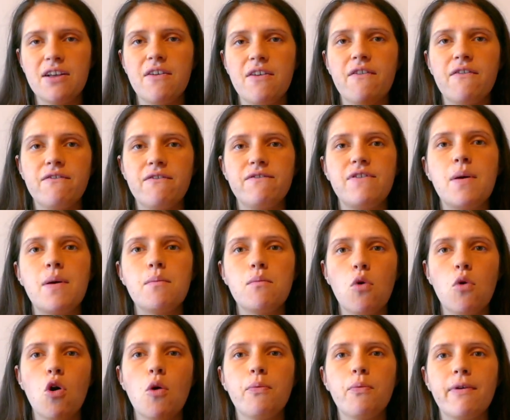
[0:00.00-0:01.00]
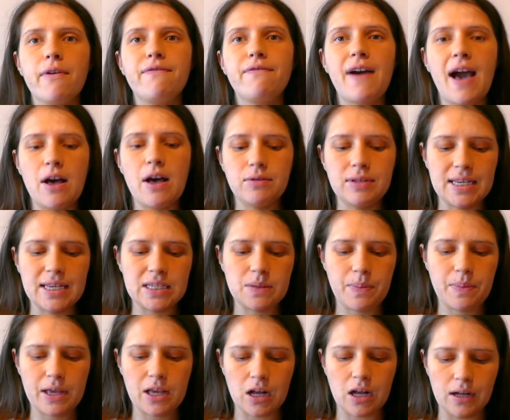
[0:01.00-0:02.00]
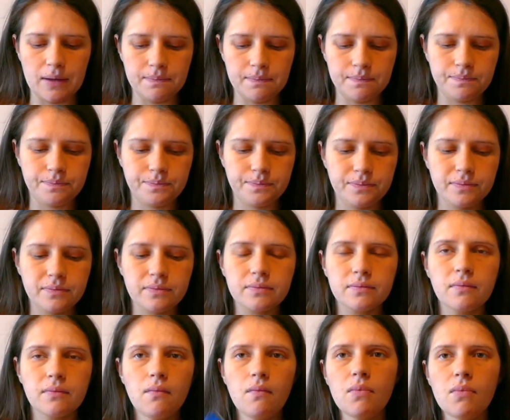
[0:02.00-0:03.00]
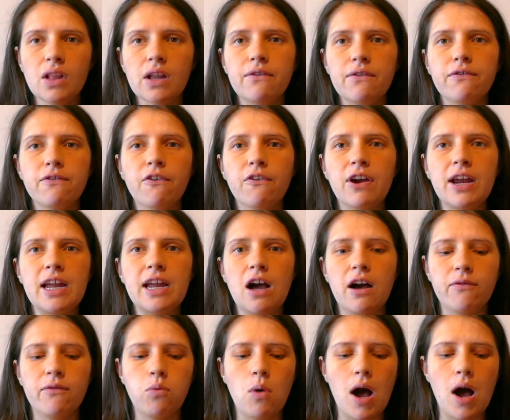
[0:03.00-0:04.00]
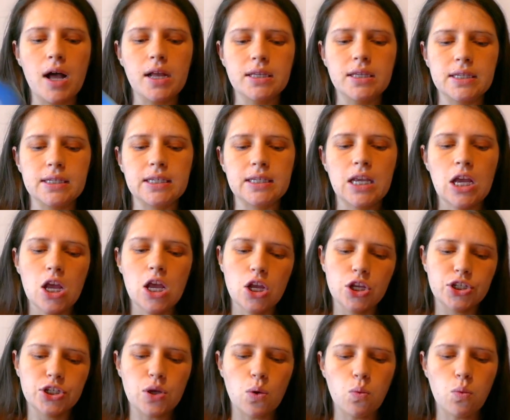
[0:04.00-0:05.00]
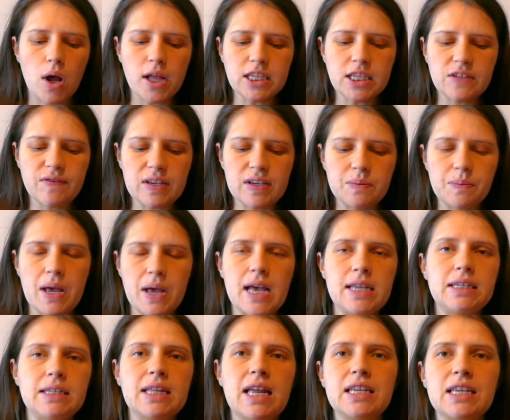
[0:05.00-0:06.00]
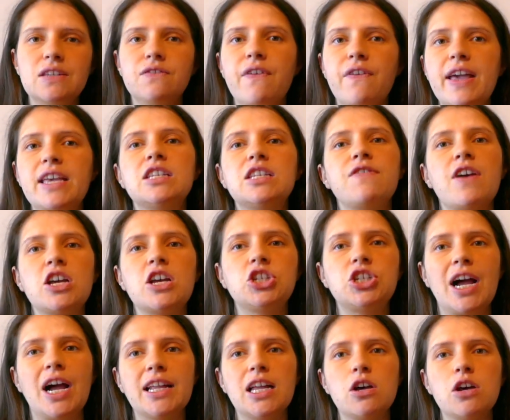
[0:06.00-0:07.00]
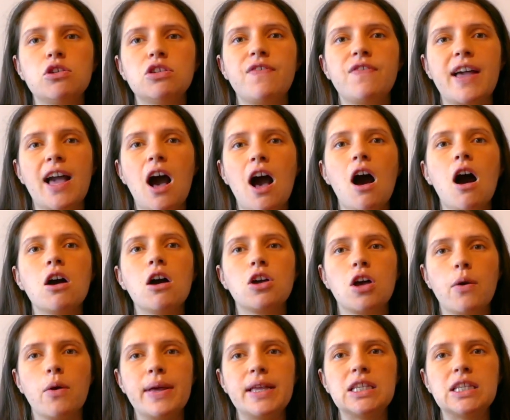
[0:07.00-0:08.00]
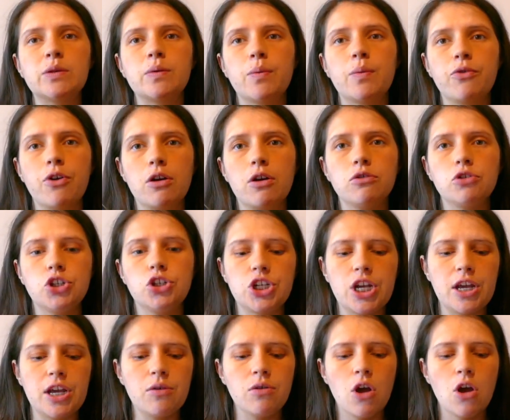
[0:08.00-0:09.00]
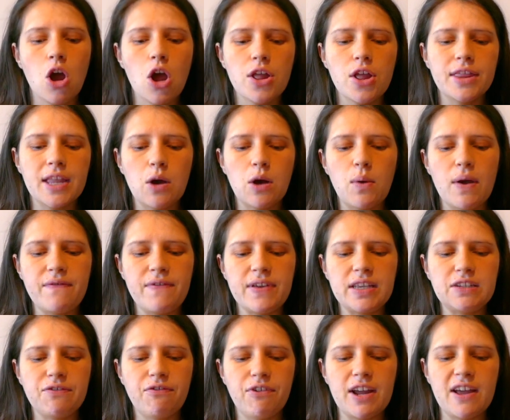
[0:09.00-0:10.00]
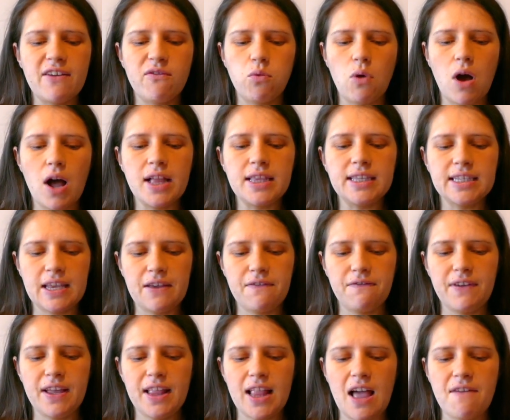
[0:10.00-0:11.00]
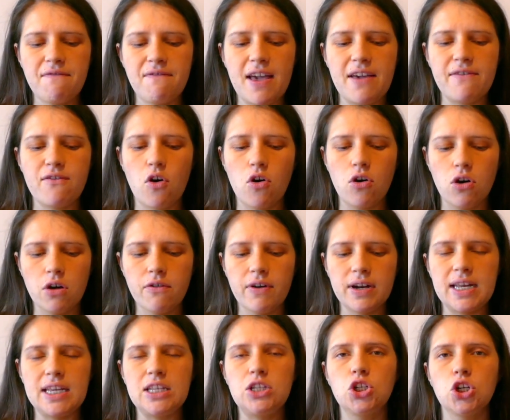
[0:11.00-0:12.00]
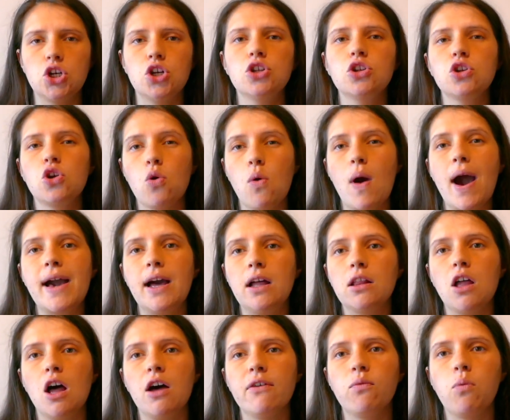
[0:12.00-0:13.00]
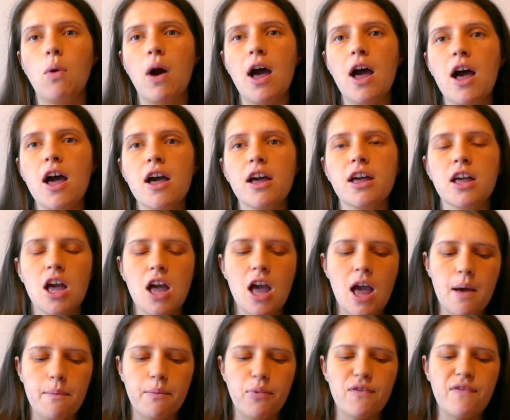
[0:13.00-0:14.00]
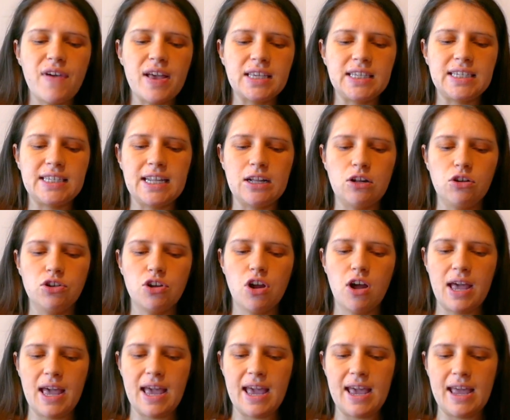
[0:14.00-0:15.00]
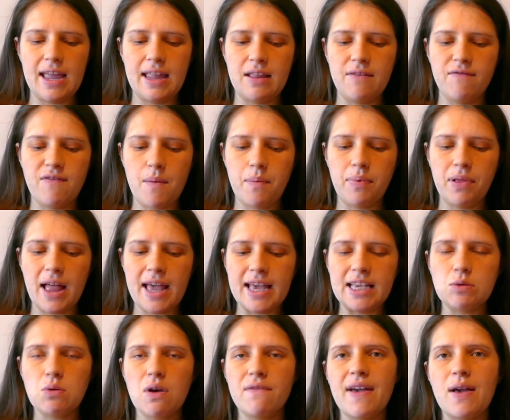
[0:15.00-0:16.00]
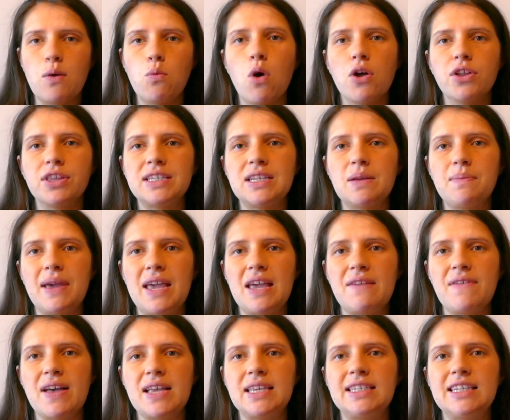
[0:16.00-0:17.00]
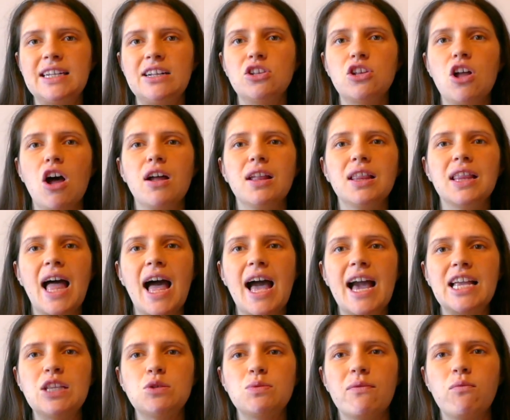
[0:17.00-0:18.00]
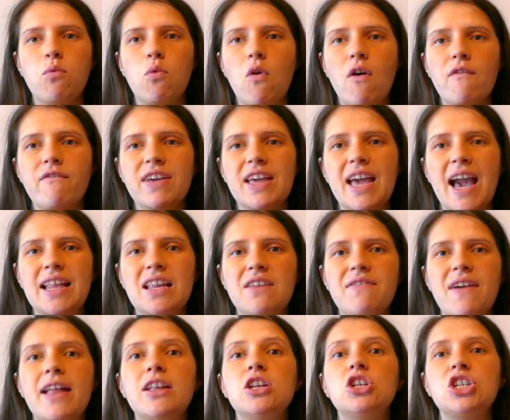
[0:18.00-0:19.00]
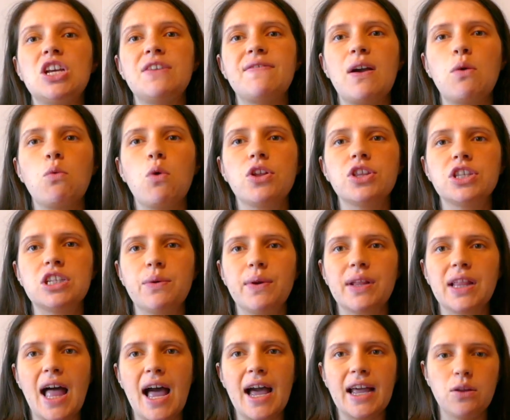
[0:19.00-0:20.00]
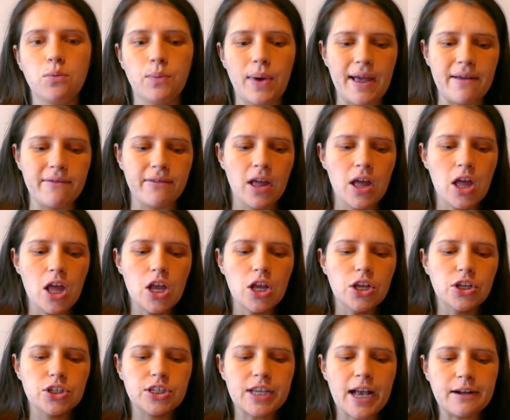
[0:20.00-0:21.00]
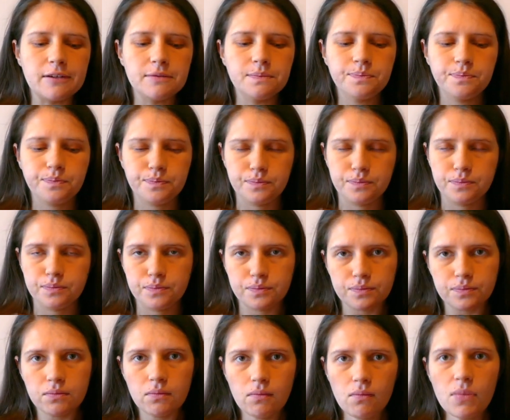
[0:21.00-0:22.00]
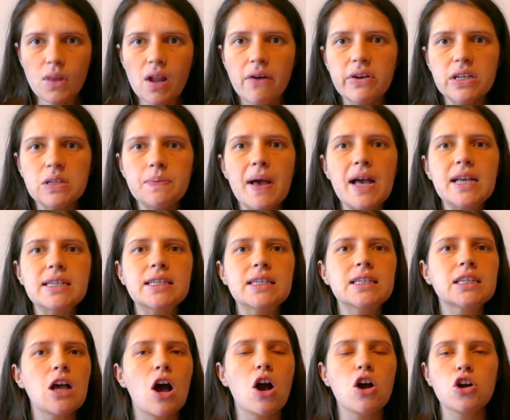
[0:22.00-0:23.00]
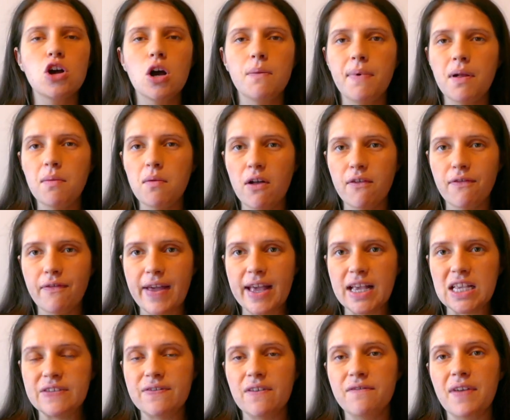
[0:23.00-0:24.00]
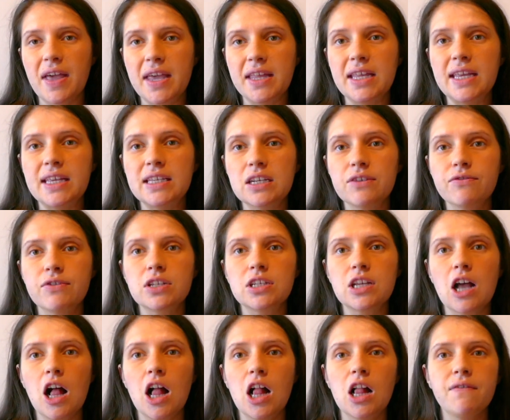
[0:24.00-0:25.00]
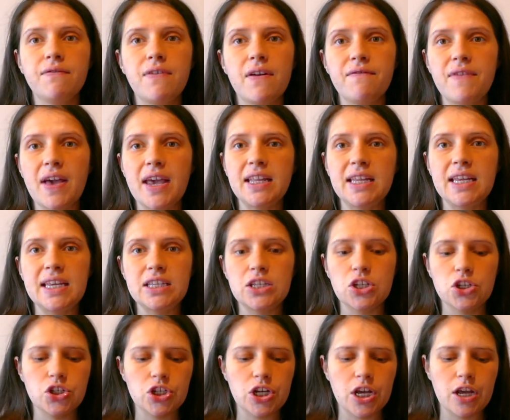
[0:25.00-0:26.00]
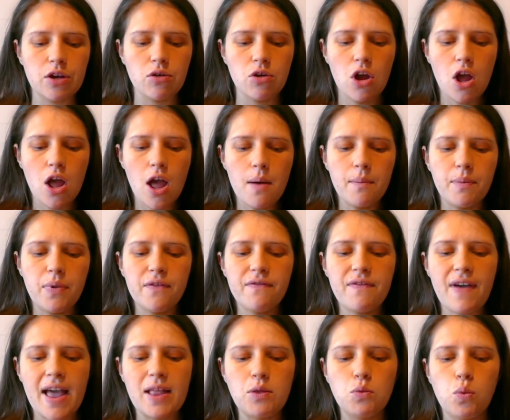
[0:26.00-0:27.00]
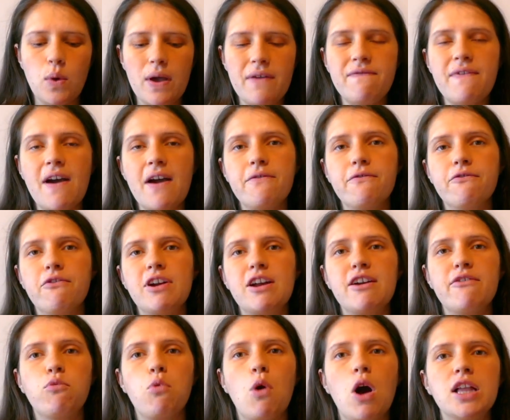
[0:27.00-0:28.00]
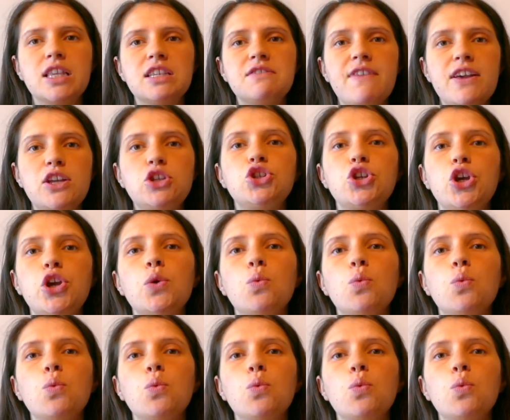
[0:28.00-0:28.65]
the more profound it's become. Three of Wands. So once this person has faced their shadows, they are going to approach you. Now with this Three of Wands, they feel like they've already done quite a lot of work, but they're still not in the place where they want to be. They're still not aligned with what the kind of energy they want to align with. So this person's got a couple more things that they need to resolve, that they need to do. But then with that Three of Wands, they do